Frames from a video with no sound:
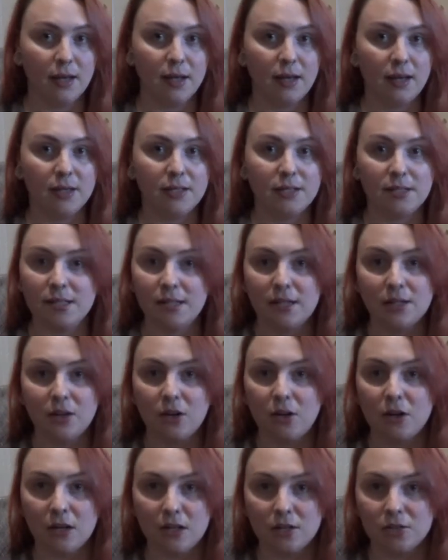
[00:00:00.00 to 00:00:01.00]
it's still a
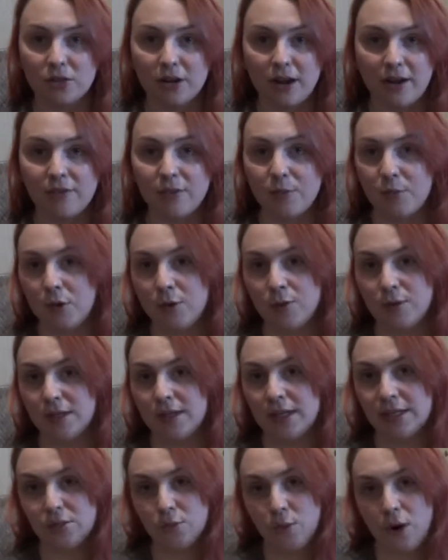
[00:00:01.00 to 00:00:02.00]
liner that's going to have the poop that you
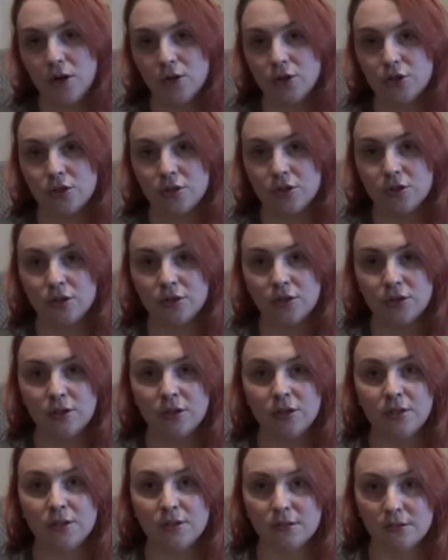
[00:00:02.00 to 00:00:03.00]
need to wash.
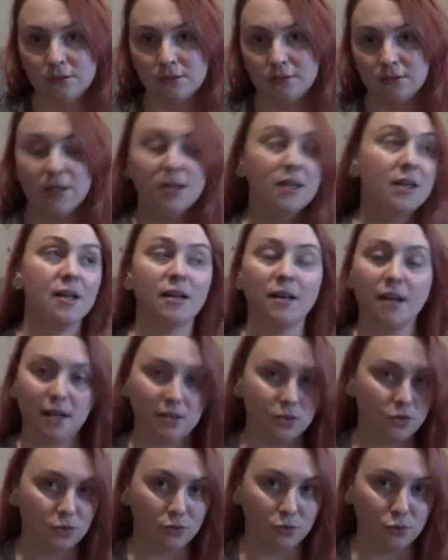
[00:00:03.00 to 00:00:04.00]

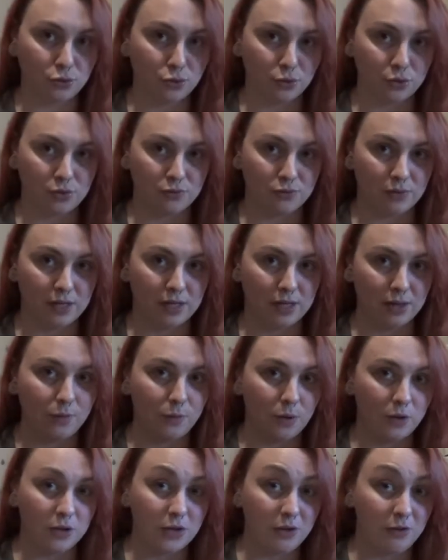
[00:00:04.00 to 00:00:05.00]
It's your choice, really,
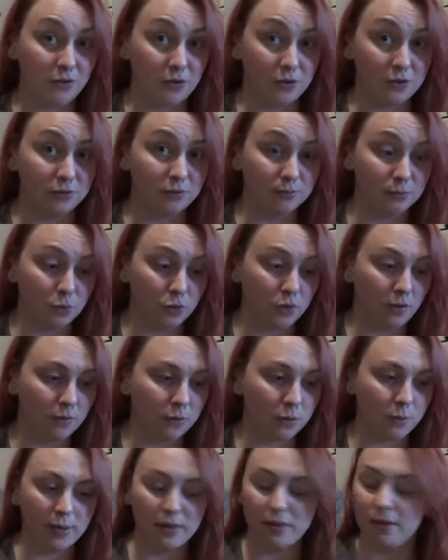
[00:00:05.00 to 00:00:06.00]
what you feel more
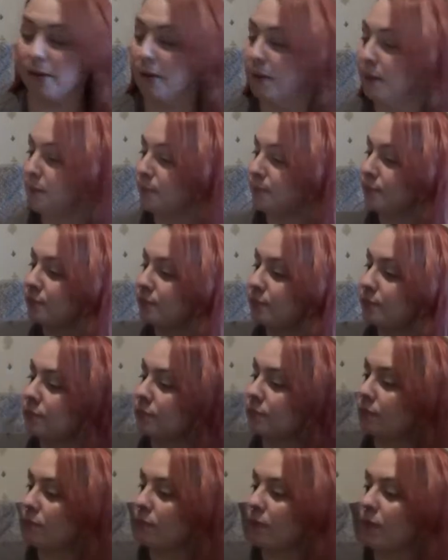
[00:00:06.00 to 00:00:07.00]
comfortable with.
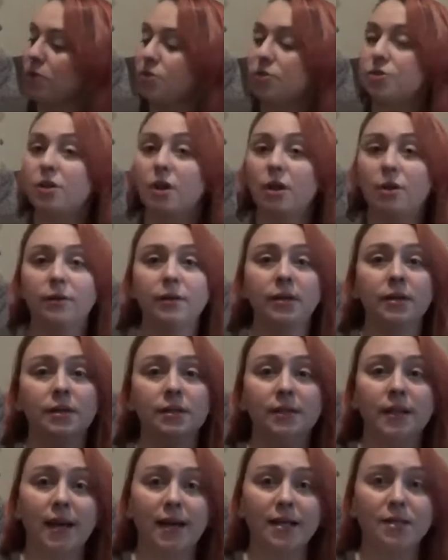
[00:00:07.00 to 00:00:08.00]
So
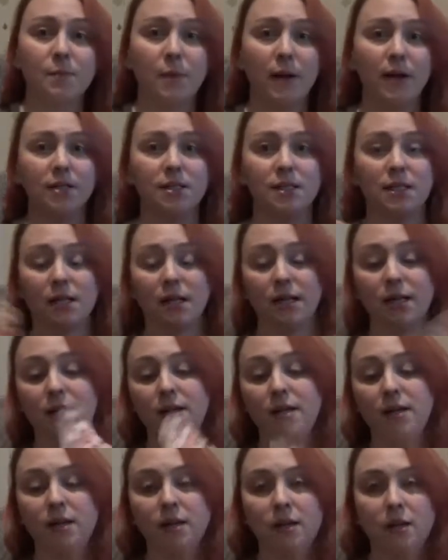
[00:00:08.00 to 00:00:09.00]
that is basically
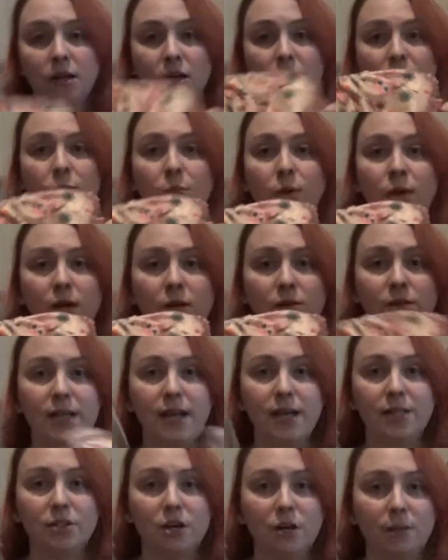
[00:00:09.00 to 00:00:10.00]
Willow's
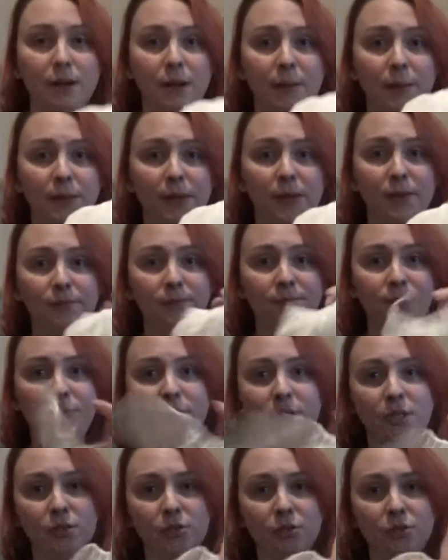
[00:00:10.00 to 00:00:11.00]
daytime nappy.
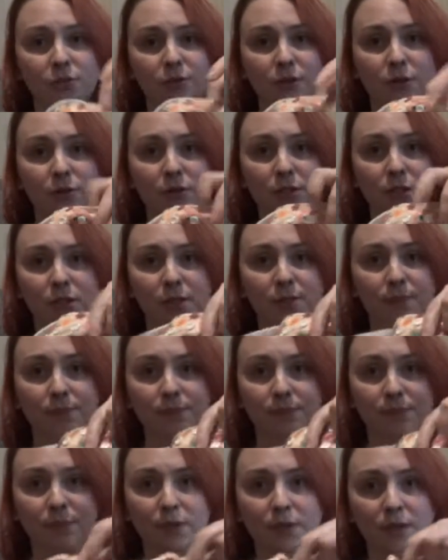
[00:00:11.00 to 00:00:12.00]
You just fold it up
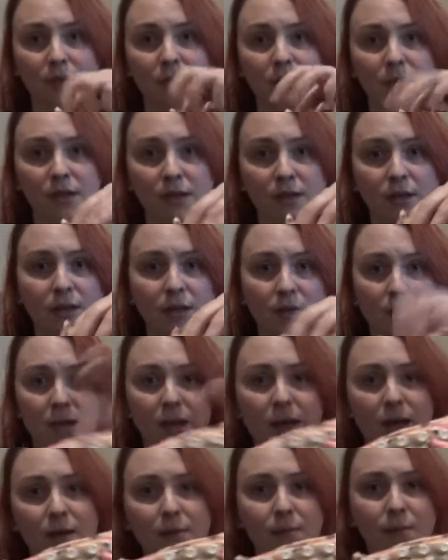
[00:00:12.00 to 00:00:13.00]

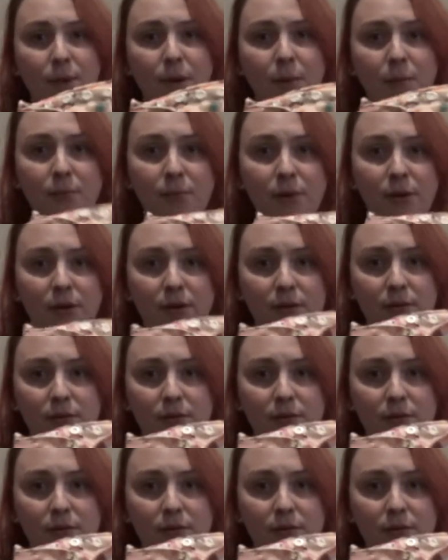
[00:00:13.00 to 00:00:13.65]
and popper it